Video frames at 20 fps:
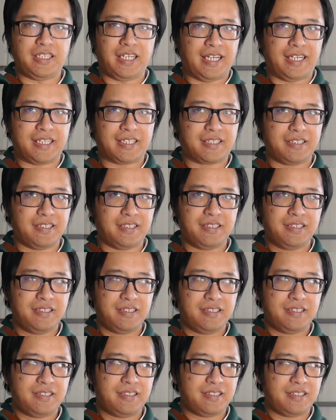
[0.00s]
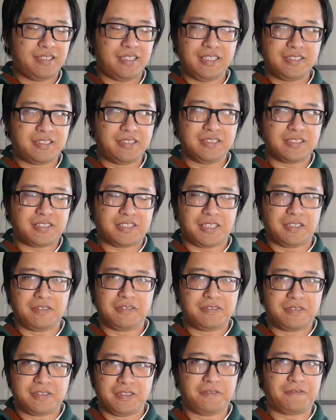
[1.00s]
anchor isn't so
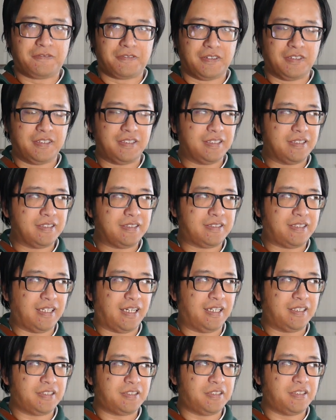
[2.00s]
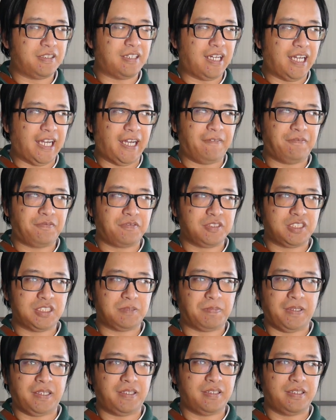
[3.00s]
different that you have to
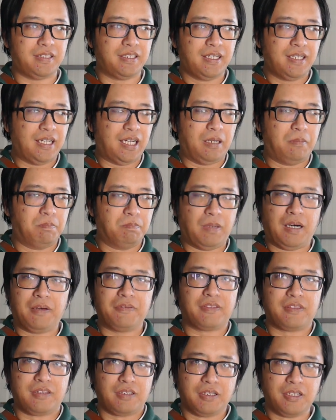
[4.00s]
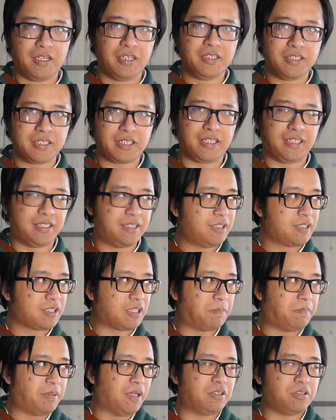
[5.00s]
spend a month learning it
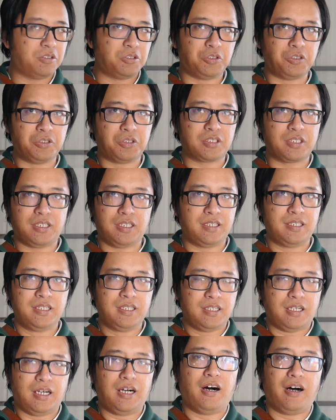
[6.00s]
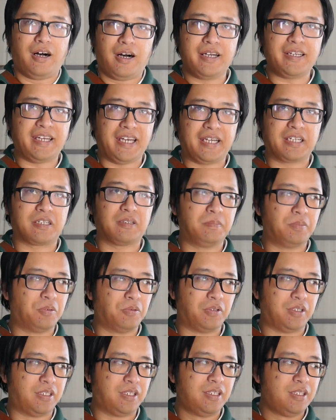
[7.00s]
compared to shooting a high anchor
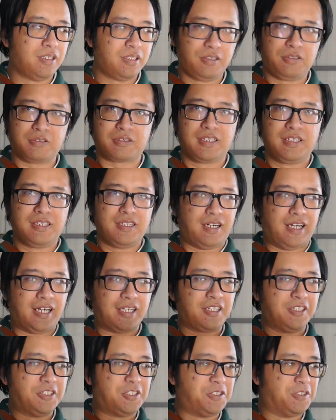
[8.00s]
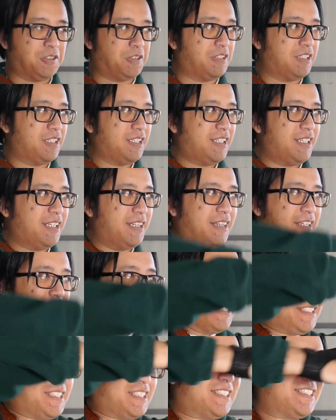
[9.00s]
point. Look, I can shoot
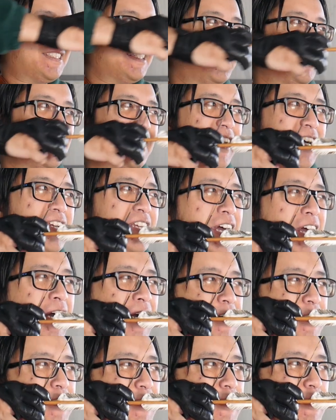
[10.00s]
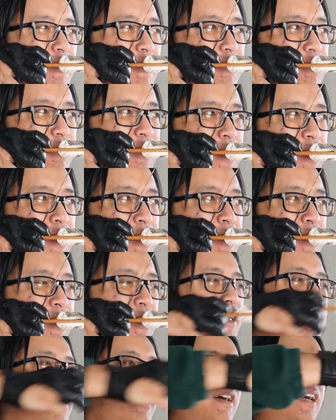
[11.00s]
this and anchor fine.
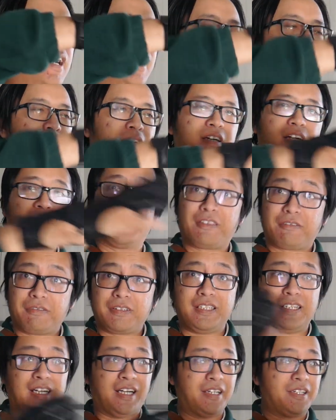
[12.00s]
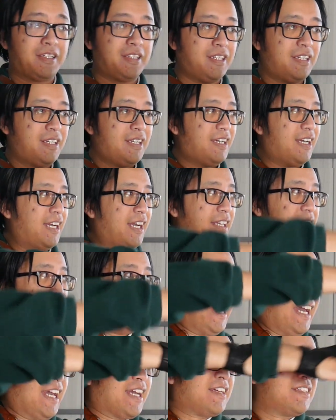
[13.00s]
I can go 3 under and
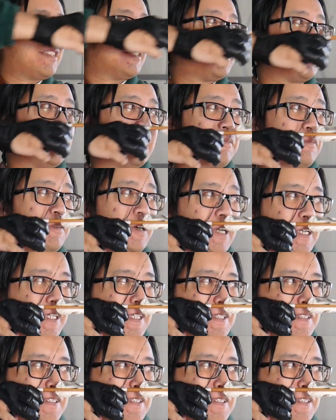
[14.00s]
anchor the same way.